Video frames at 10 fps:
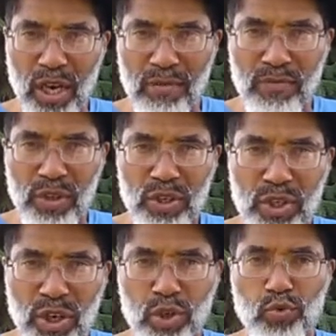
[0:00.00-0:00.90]
of the
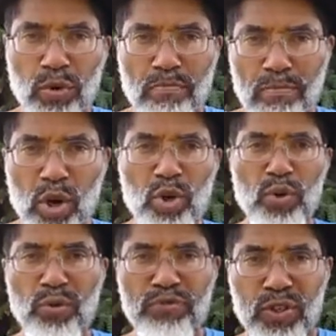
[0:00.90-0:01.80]
church
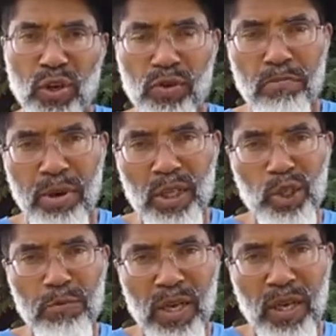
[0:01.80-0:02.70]
removed certain
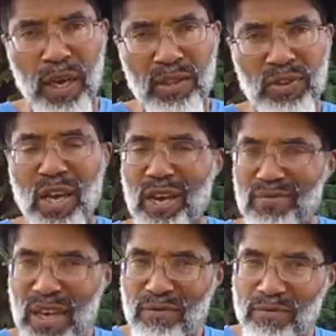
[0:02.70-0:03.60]
books because
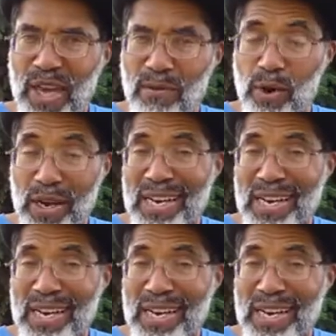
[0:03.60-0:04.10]
they were,